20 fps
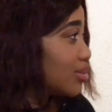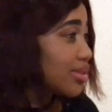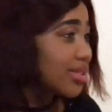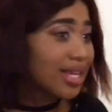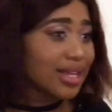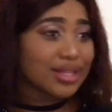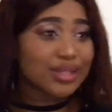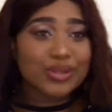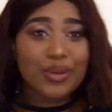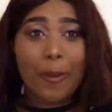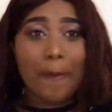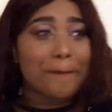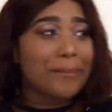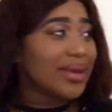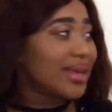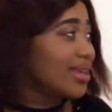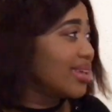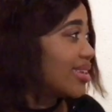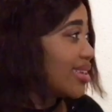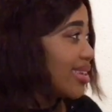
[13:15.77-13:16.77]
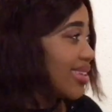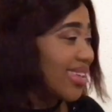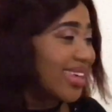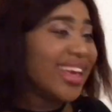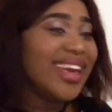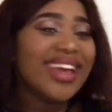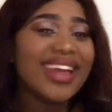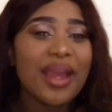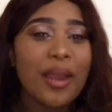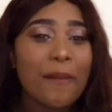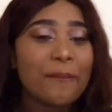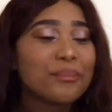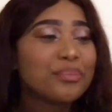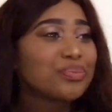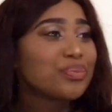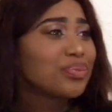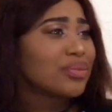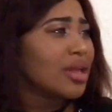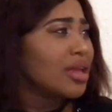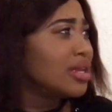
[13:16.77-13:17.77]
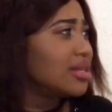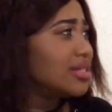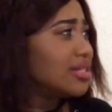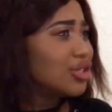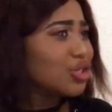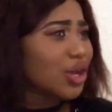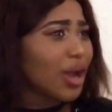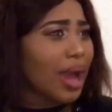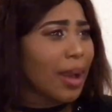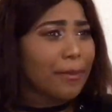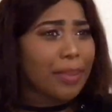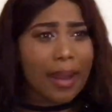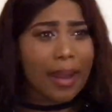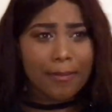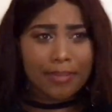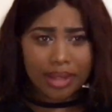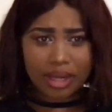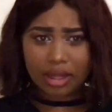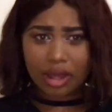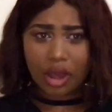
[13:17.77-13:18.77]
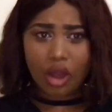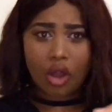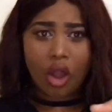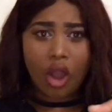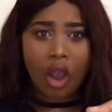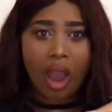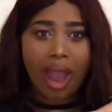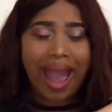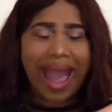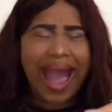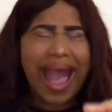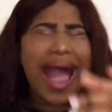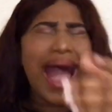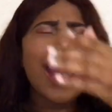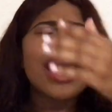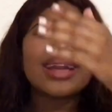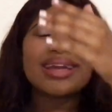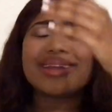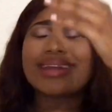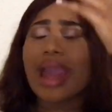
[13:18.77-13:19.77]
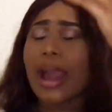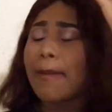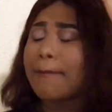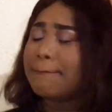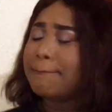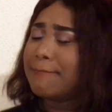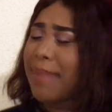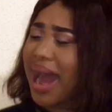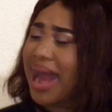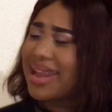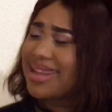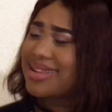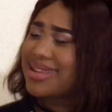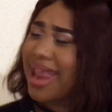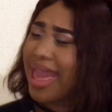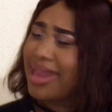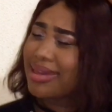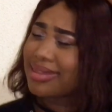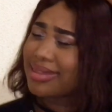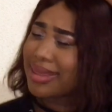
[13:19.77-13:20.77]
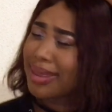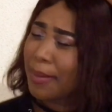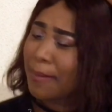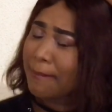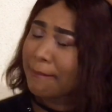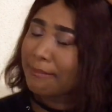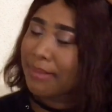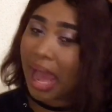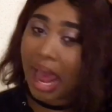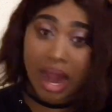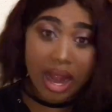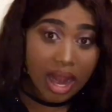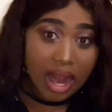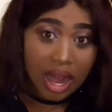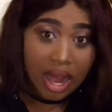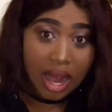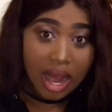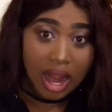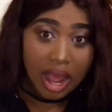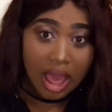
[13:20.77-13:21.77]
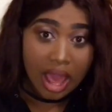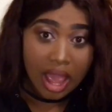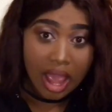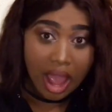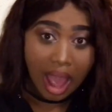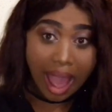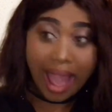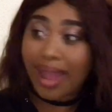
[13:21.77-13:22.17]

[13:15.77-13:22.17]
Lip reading: Chase Obi. Did you not pump you know? Akabaleki man.